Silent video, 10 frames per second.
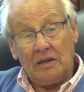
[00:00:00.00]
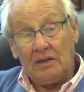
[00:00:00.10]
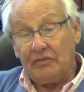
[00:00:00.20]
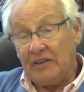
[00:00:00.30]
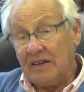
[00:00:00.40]

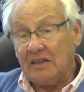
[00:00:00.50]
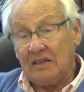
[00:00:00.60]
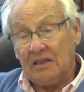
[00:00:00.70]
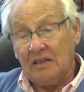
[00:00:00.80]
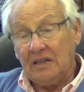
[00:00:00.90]
In
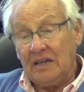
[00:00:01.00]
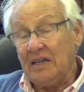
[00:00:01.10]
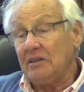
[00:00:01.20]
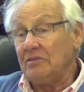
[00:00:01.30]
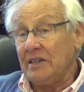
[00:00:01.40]
fact,
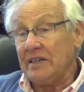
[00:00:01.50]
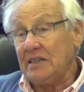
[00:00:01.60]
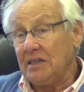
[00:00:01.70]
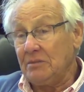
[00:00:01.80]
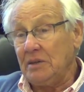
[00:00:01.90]
he
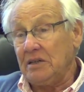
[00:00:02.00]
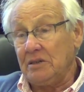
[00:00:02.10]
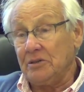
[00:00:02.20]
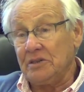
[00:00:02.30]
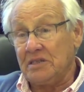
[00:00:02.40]
invited me
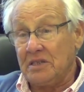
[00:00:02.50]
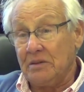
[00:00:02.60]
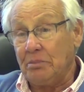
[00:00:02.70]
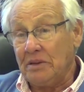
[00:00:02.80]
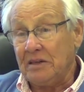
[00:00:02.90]
to his
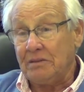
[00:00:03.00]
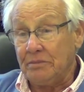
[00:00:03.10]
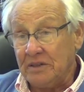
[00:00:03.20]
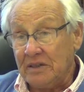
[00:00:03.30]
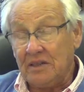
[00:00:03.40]

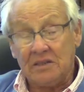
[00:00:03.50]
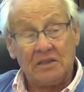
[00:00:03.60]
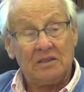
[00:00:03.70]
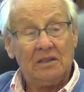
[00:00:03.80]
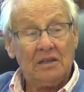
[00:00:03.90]
department as
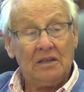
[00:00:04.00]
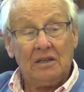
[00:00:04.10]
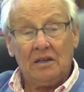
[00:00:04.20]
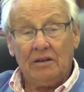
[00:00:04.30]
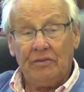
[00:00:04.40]
a
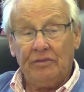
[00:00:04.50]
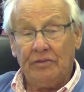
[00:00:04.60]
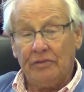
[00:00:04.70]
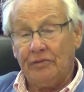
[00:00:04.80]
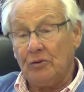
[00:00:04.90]

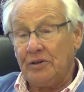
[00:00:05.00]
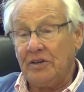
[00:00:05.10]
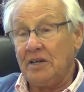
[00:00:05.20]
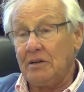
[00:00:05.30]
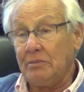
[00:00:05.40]

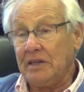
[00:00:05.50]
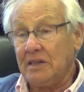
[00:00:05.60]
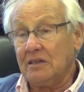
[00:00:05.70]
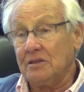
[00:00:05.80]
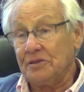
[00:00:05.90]
fourth year
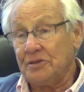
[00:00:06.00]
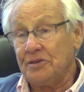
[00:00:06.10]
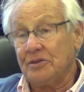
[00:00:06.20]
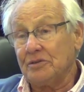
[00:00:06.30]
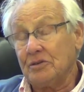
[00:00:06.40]
medical
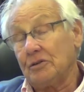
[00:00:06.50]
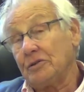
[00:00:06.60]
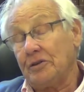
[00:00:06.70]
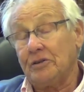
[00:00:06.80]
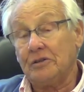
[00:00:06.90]
student or
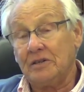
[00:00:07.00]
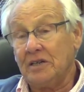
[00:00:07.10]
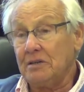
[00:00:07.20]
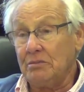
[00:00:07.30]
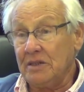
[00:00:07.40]
third
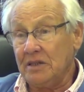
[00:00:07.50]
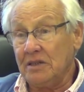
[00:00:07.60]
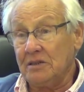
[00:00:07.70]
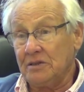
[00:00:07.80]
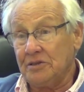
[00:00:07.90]
year
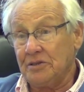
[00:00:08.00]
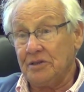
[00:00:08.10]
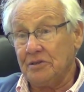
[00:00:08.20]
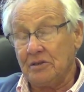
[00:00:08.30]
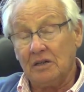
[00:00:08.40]
medical
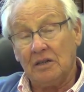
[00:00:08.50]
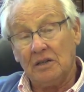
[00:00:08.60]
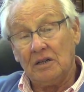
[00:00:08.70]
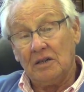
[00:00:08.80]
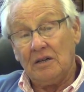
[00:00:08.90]
student.
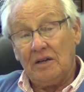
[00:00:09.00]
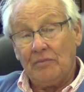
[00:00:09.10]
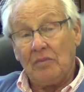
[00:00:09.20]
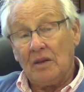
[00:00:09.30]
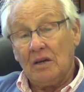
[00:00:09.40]

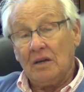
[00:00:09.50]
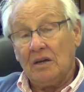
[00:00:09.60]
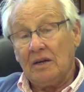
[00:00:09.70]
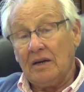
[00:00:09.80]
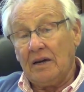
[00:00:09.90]

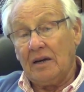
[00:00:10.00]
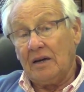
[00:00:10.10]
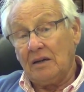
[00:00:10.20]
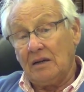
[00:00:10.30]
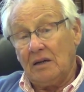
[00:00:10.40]

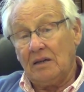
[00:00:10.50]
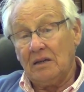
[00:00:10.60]
And